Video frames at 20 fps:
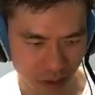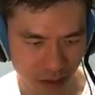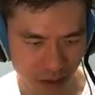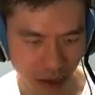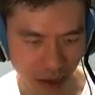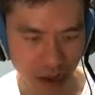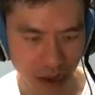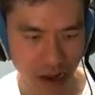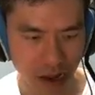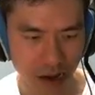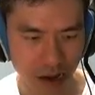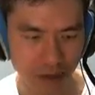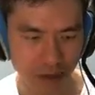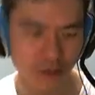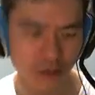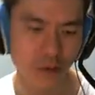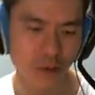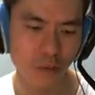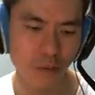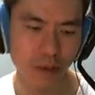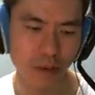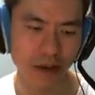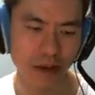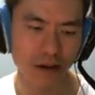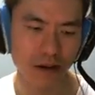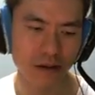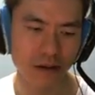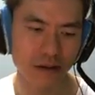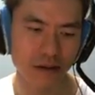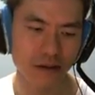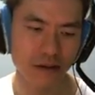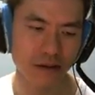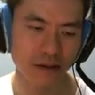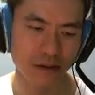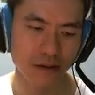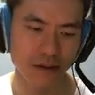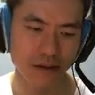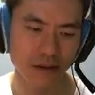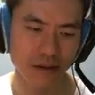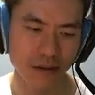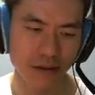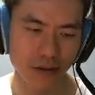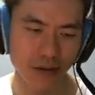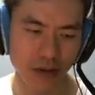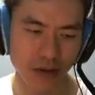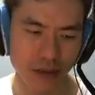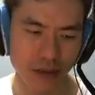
Ah, oh my god. Look at